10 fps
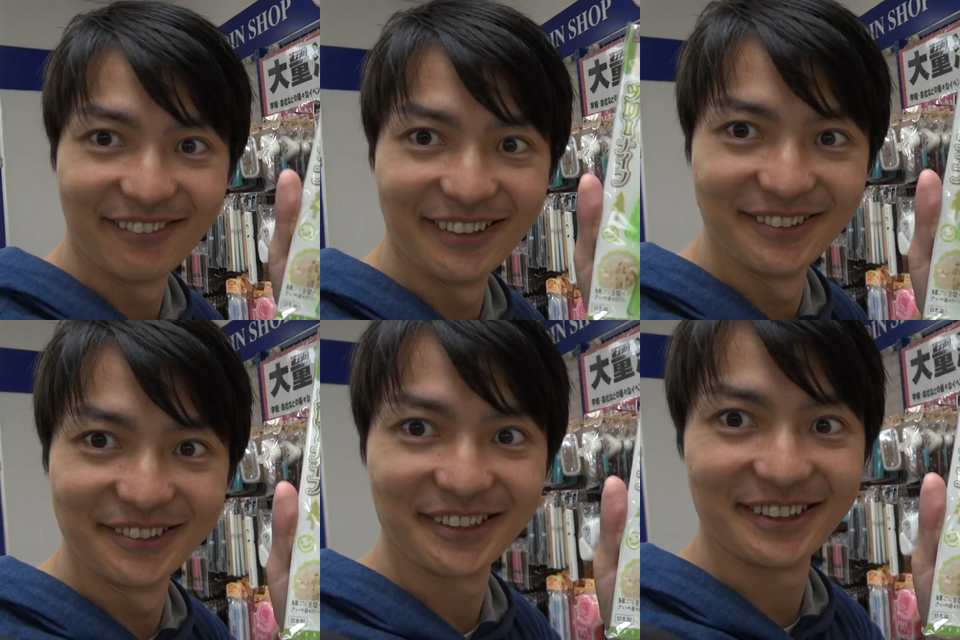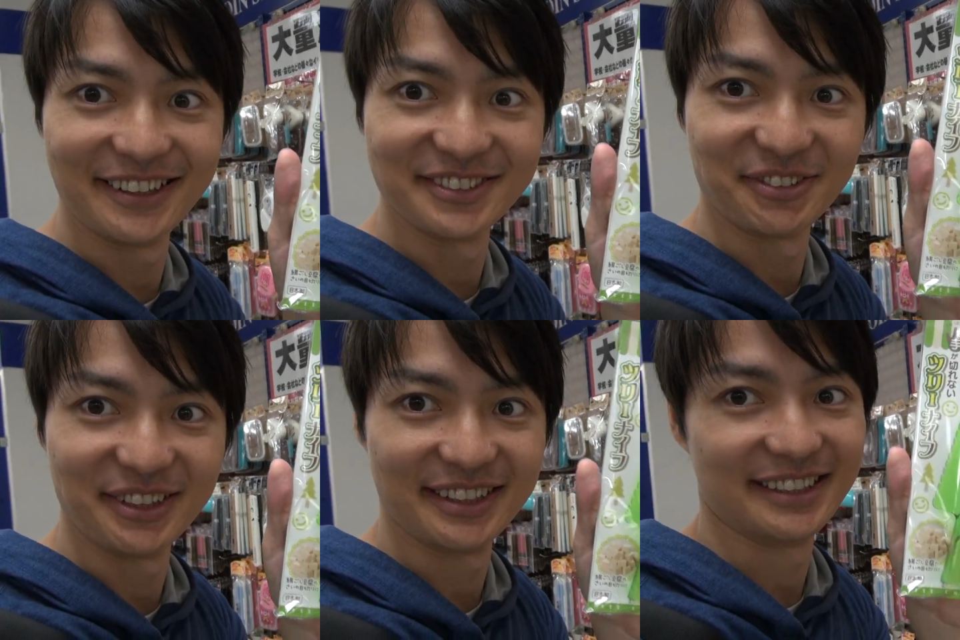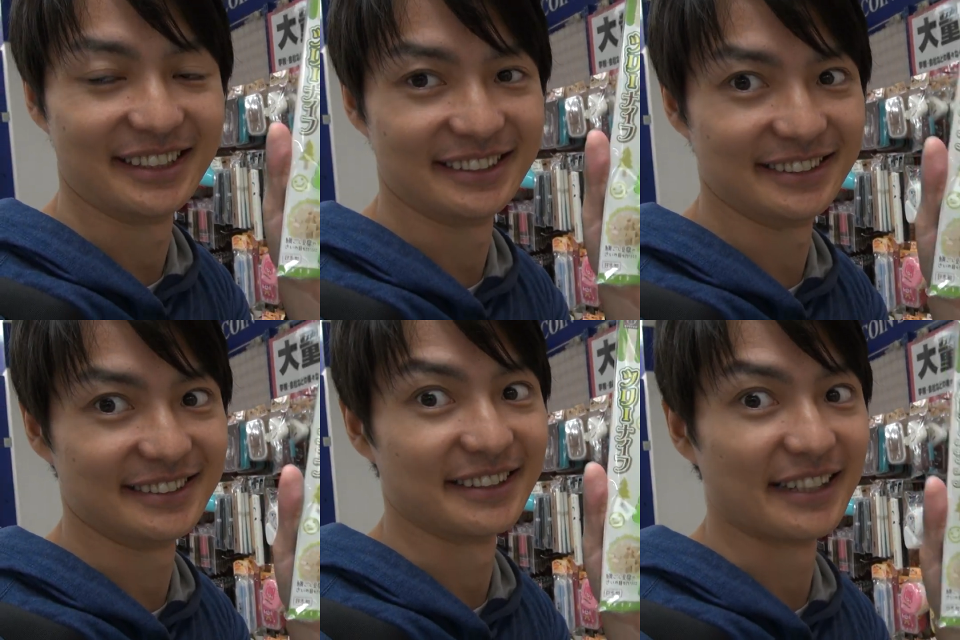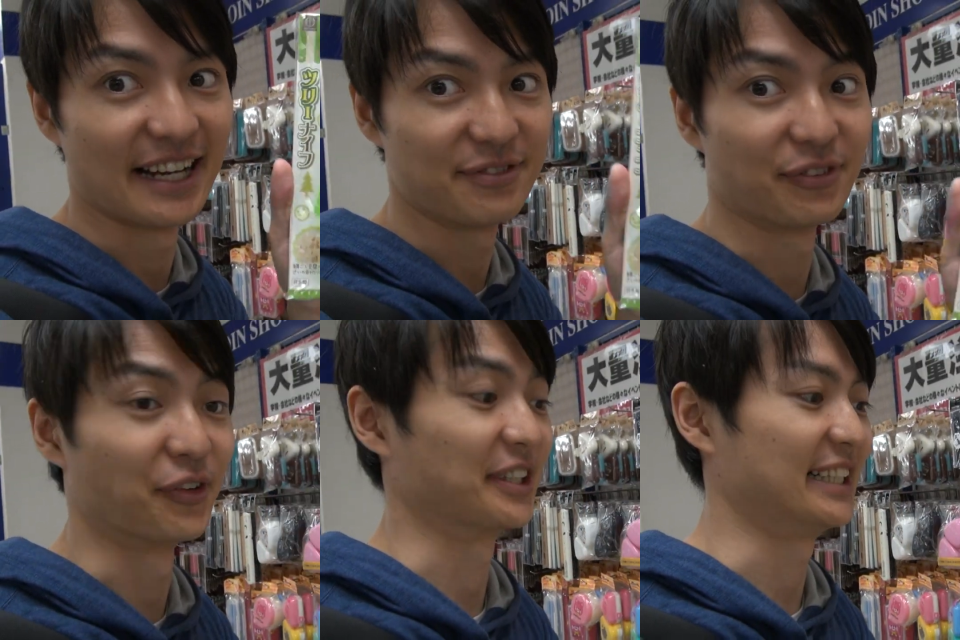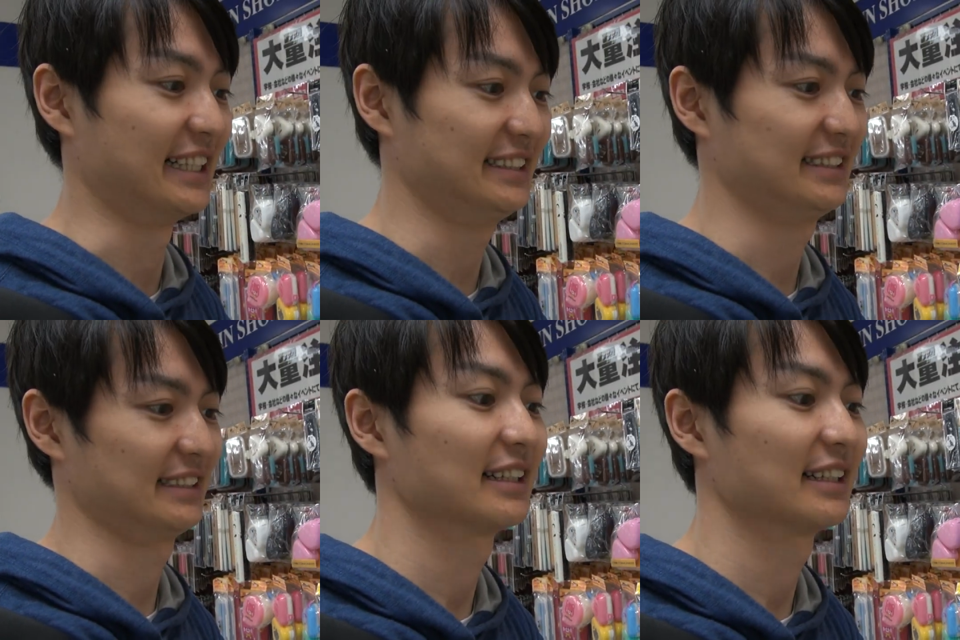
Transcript: Well, look at this one. This is a knife for kids.